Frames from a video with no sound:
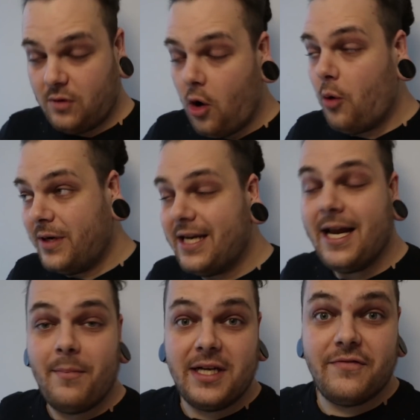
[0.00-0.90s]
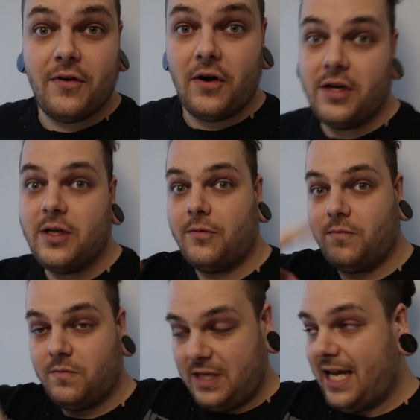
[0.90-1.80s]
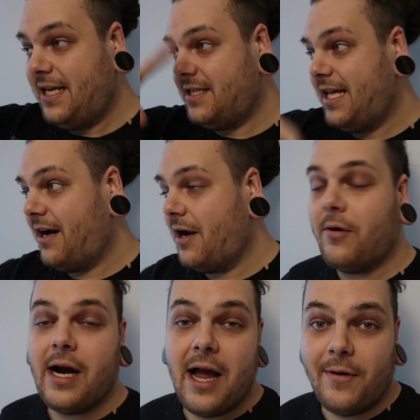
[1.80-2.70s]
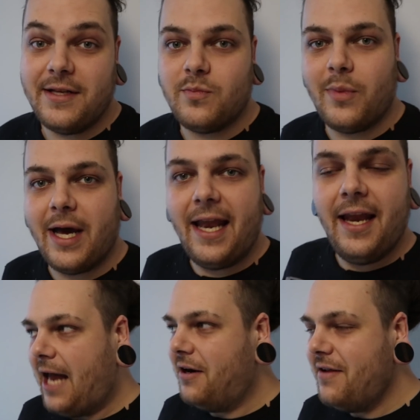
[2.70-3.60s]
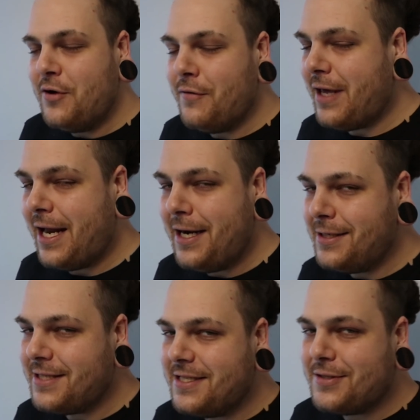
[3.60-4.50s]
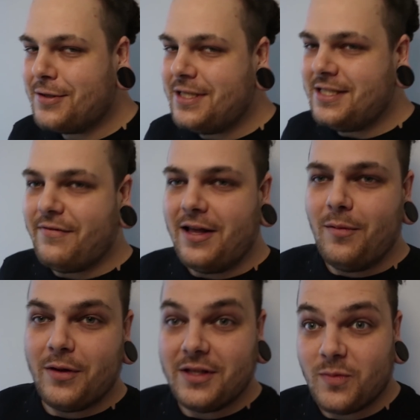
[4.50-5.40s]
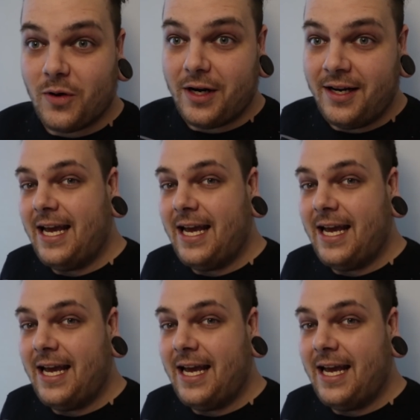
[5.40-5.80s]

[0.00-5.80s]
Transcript: opened it up much further to get into the area where I was, but I don't even know if they had any size 13s available this morning.